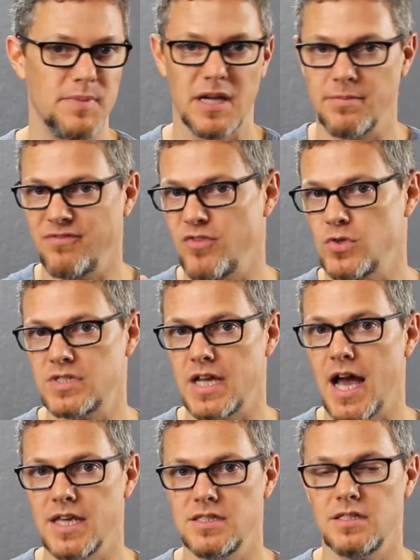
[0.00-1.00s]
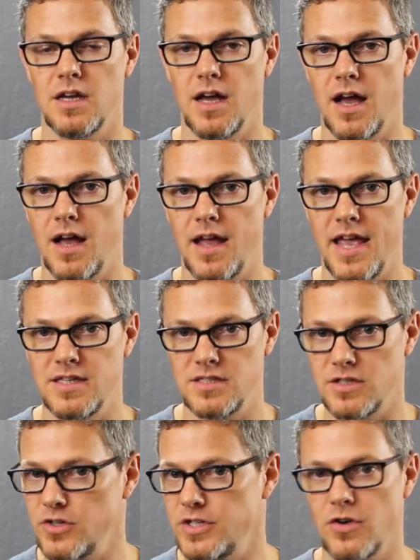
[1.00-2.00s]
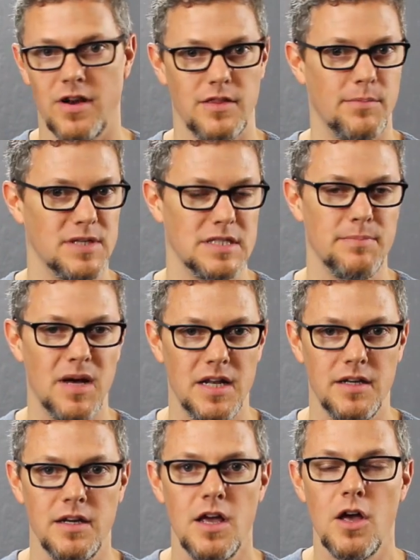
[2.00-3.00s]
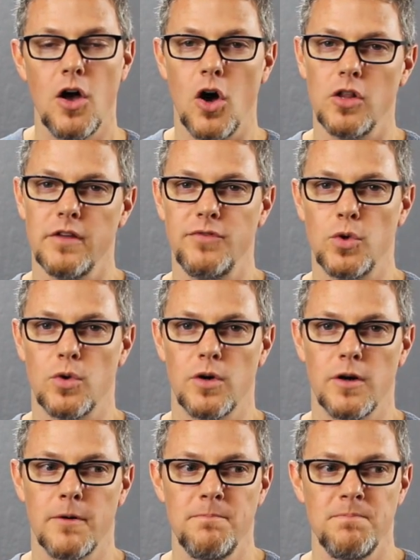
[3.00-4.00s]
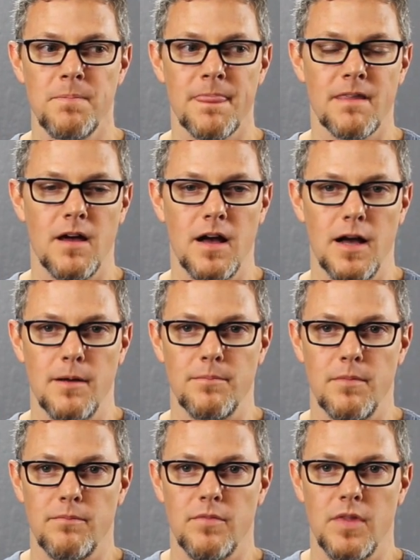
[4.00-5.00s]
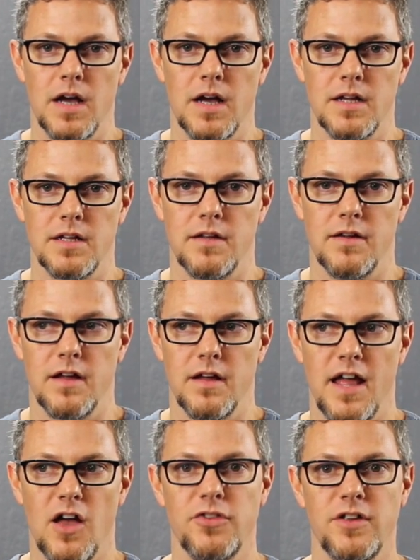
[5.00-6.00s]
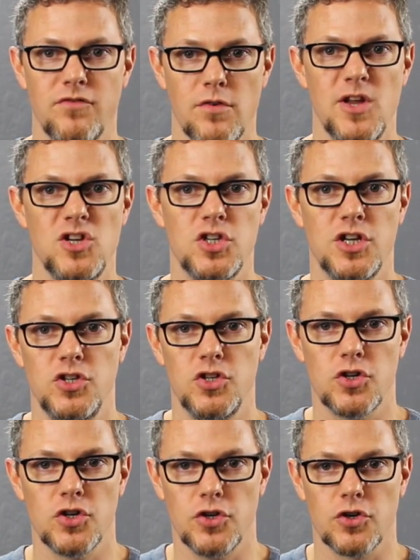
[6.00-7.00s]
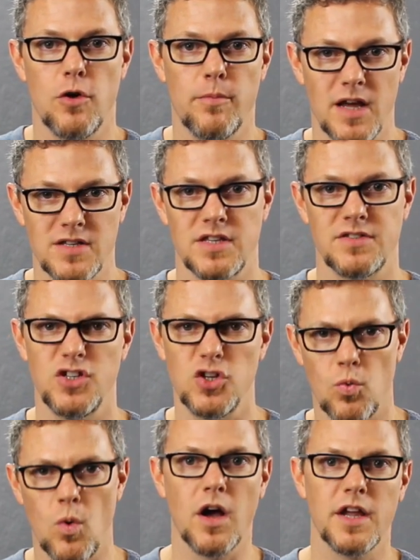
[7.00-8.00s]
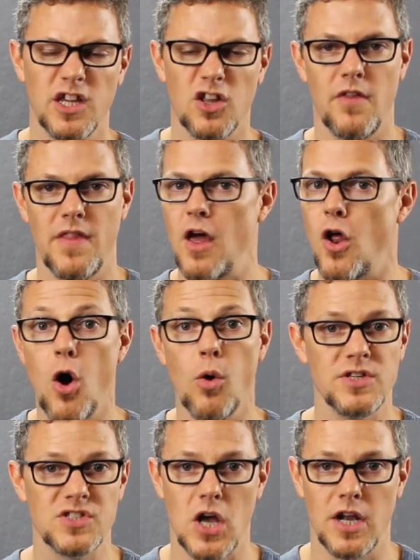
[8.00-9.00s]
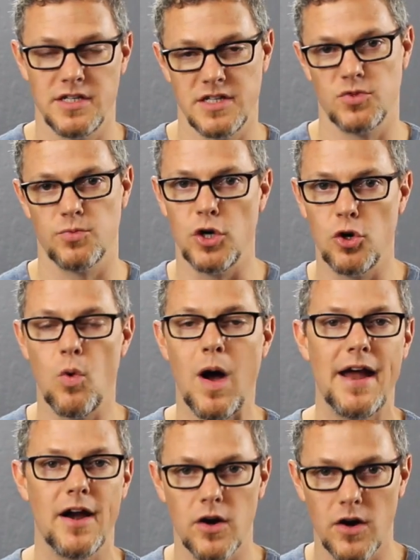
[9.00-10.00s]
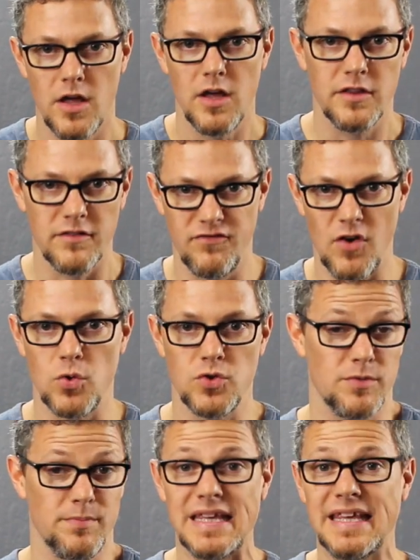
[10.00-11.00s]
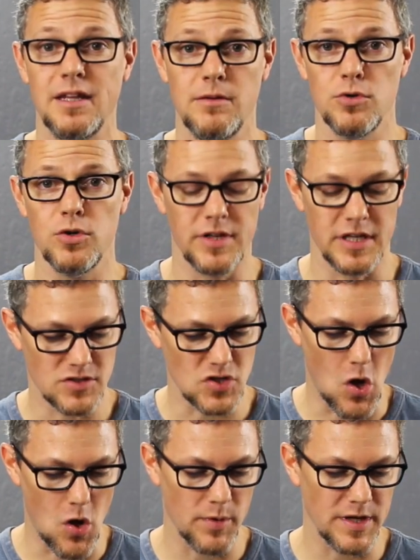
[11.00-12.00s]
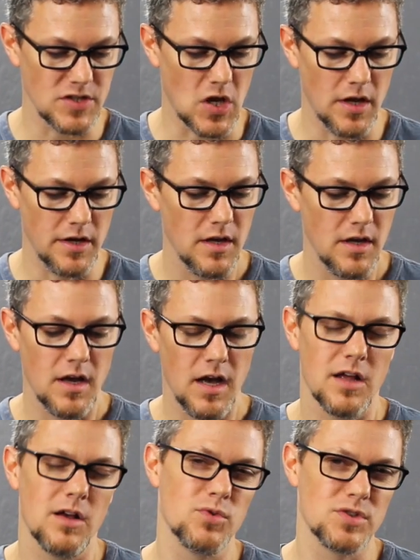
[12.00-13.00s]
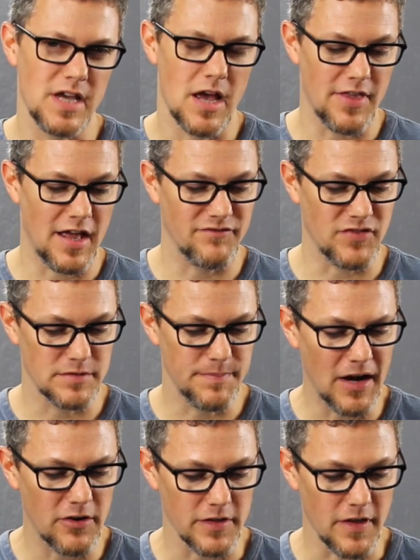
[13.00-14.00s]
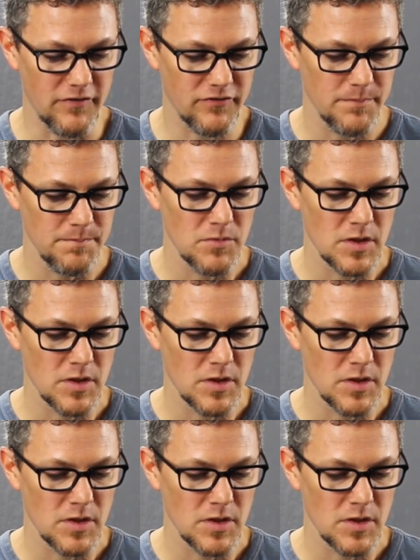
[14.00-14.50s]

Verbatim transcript: Pick up the phone, say, hey Siri, you don't have to press the button. All of your health information and your co-processing, your walking and all that, always on. It doesn't require the phone to begin moving. It's always on. We'll see how that affects battery life.